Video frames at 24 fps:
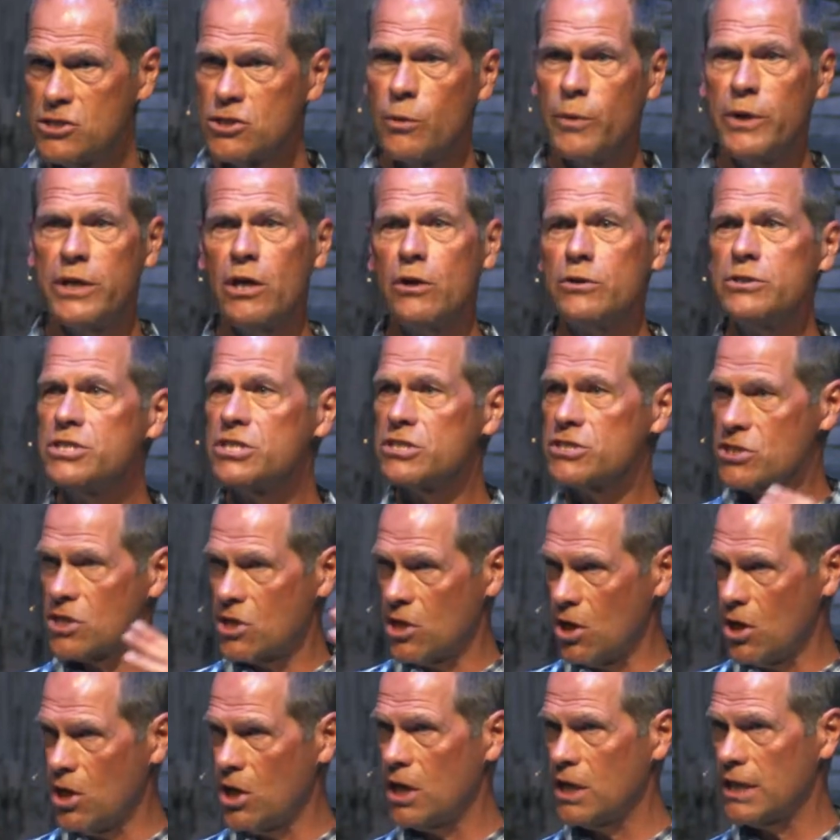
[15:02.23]
So we don't just
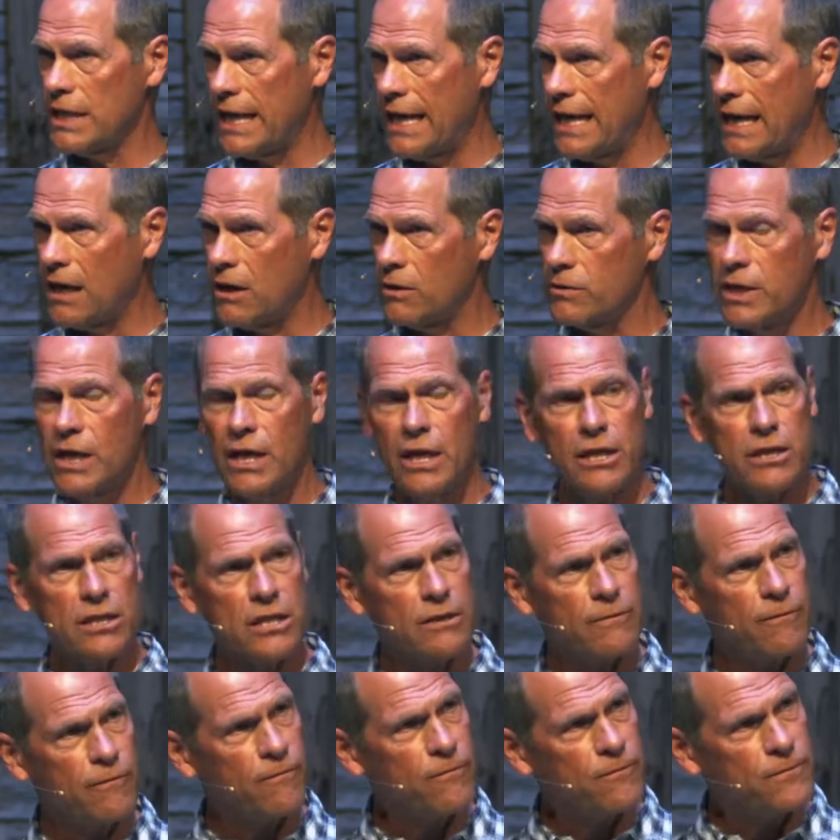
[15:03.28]
call out.
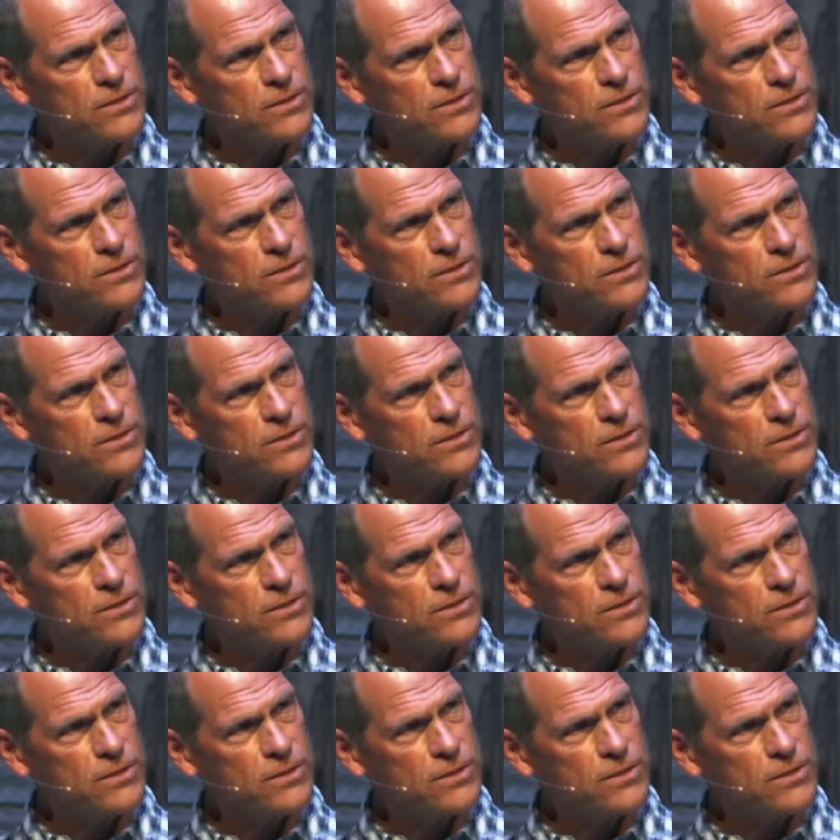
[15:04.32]
The